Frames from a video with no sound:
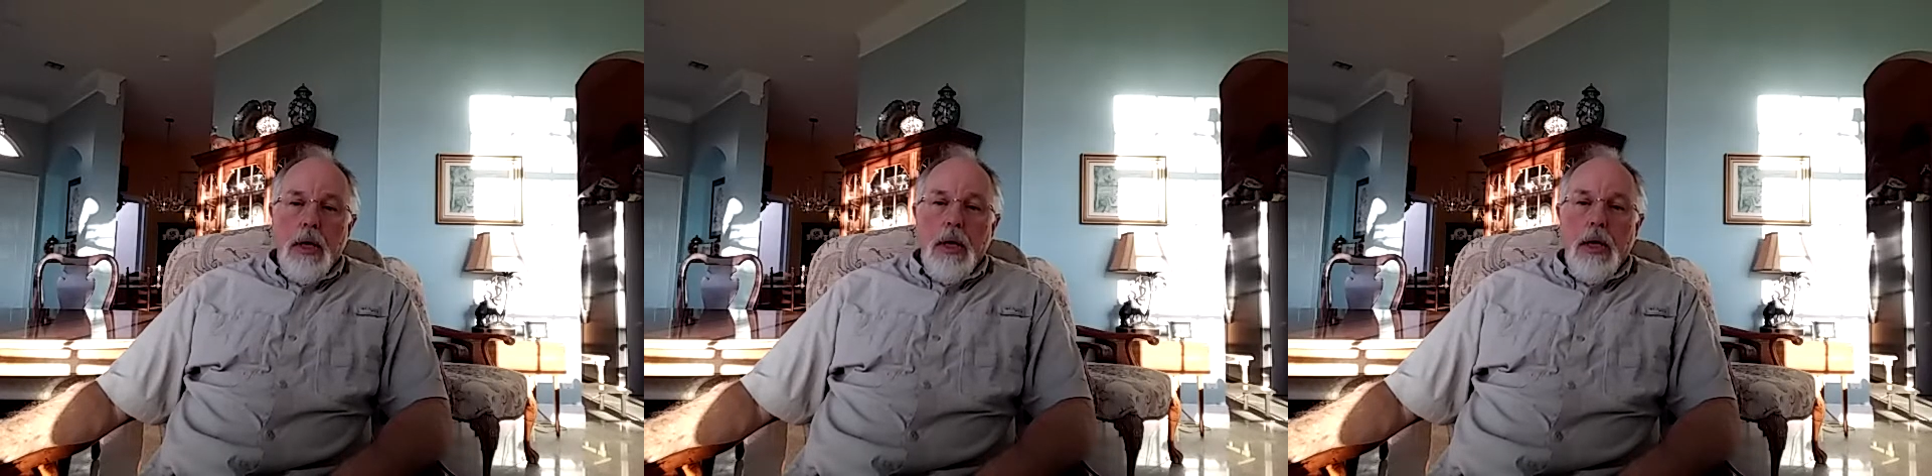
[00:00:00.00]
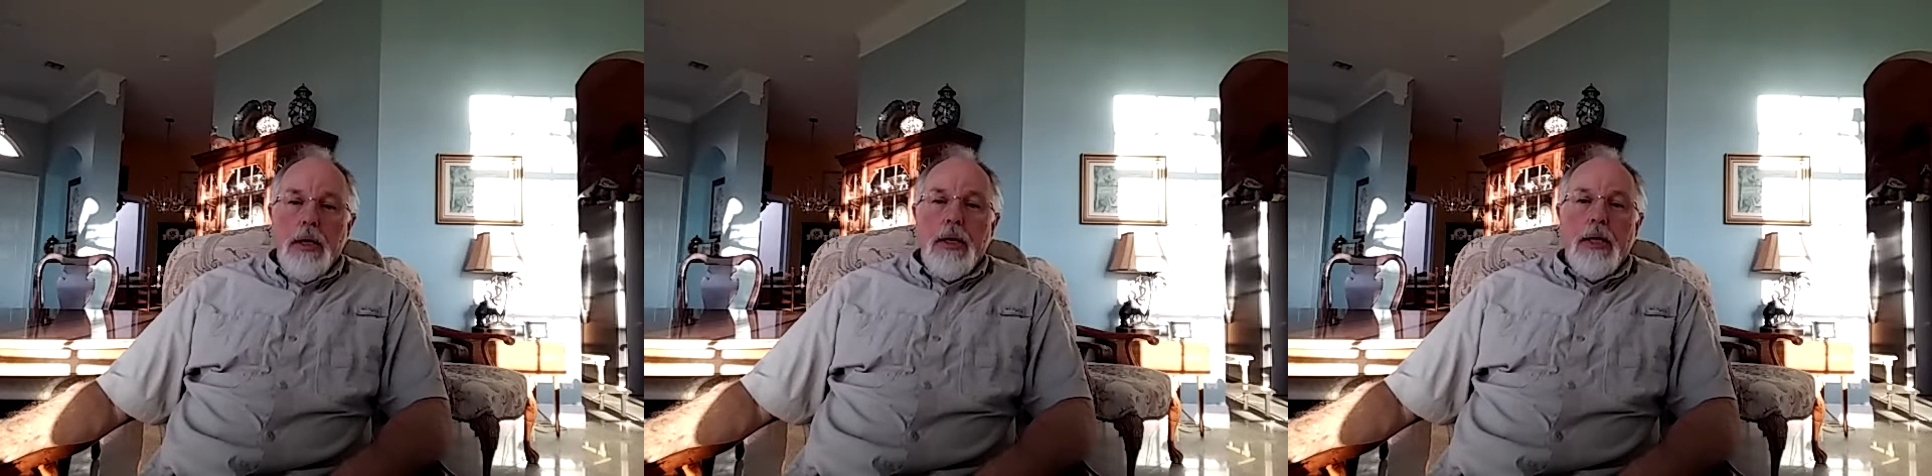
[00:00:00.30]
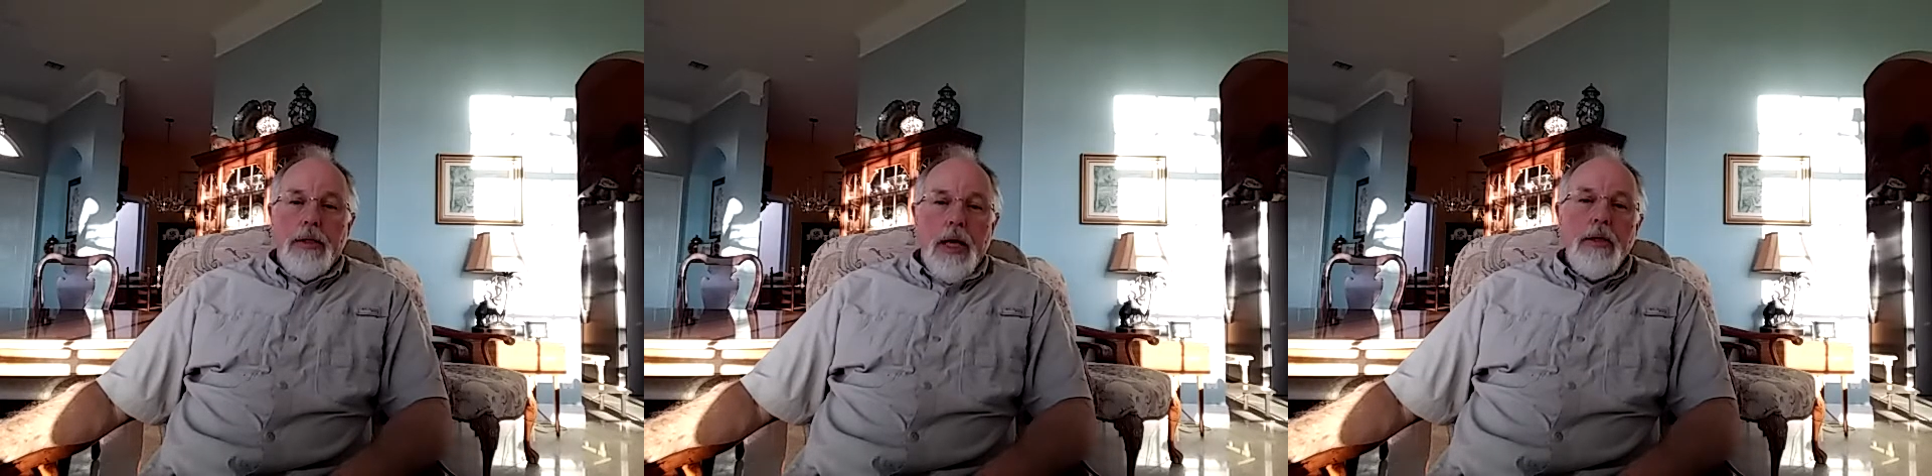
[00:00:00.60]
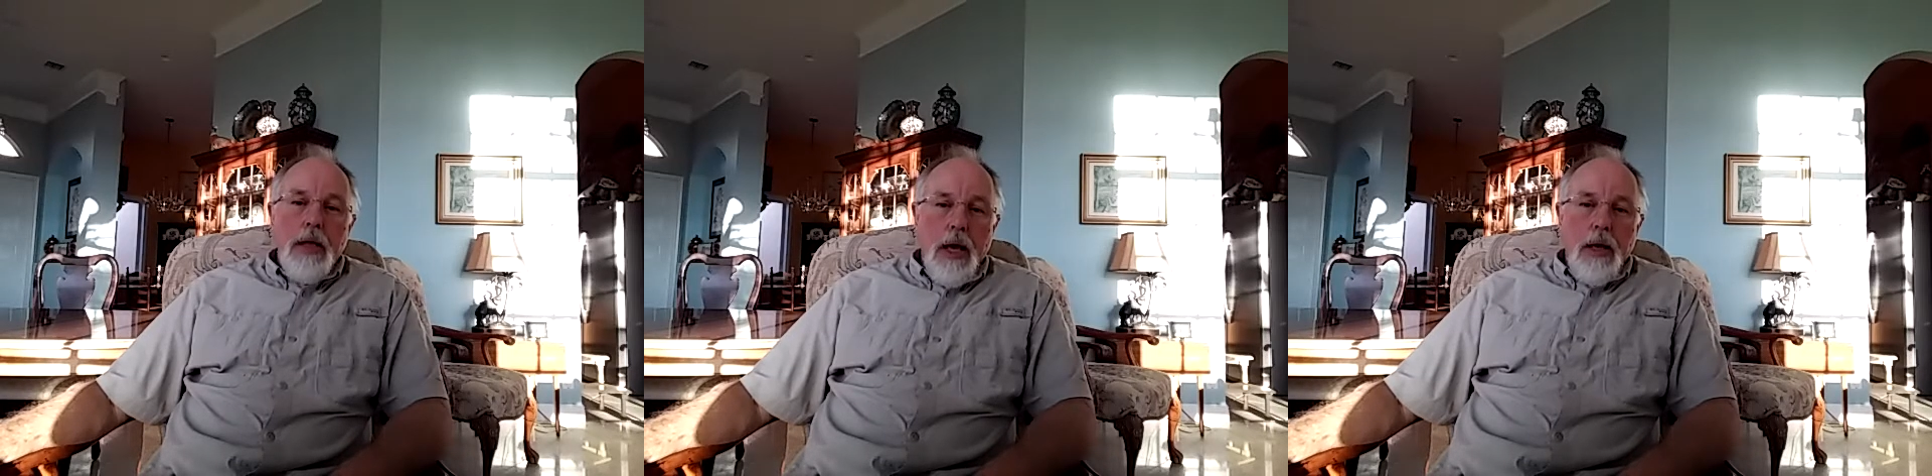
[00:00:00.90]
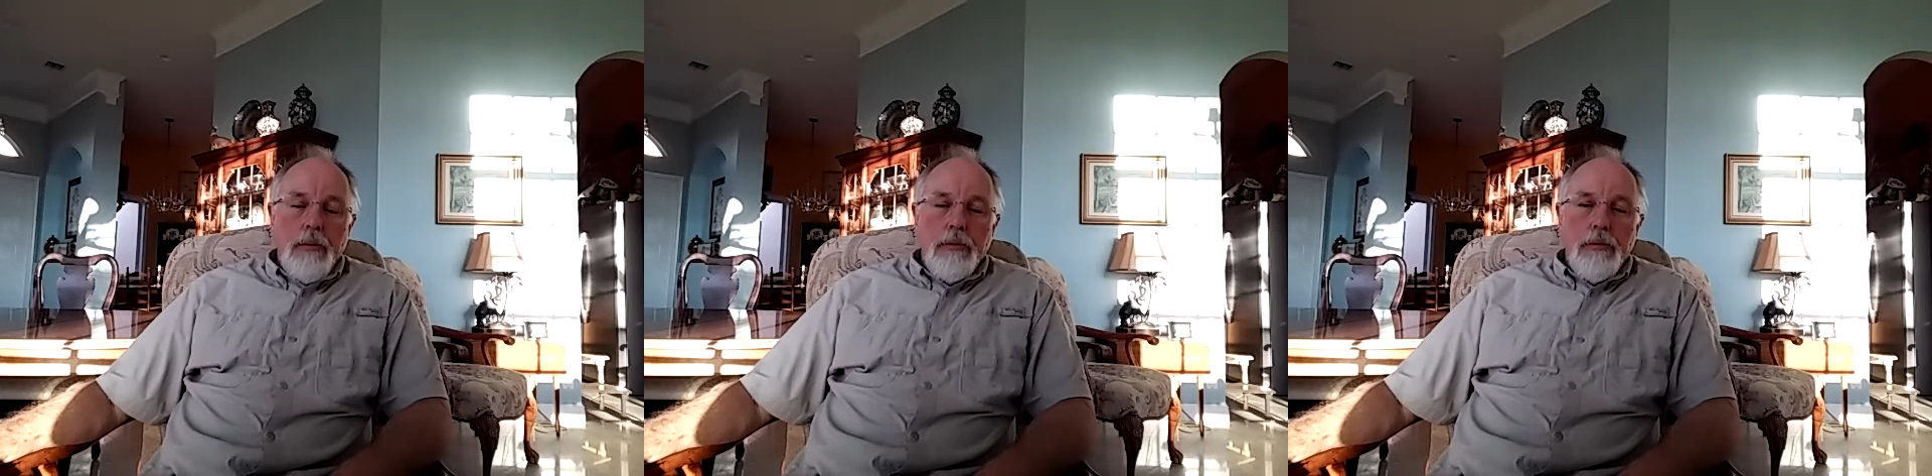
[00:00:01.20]
And at that
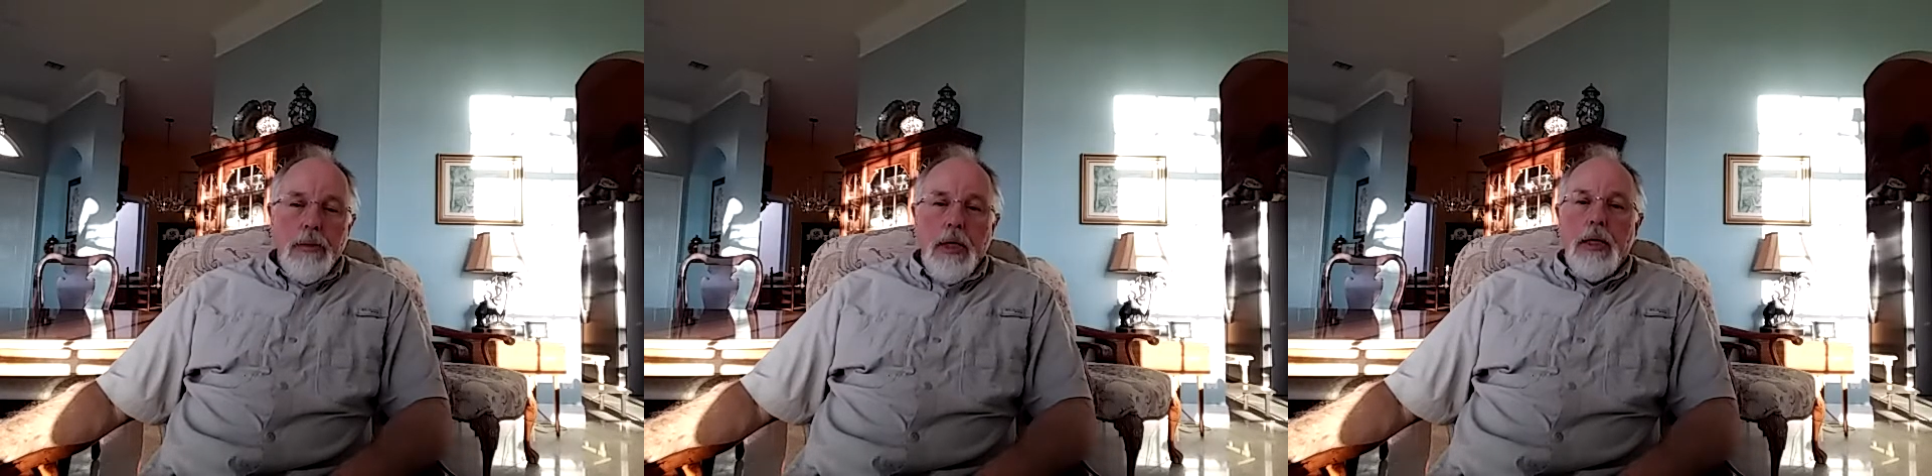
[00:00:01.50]
time, it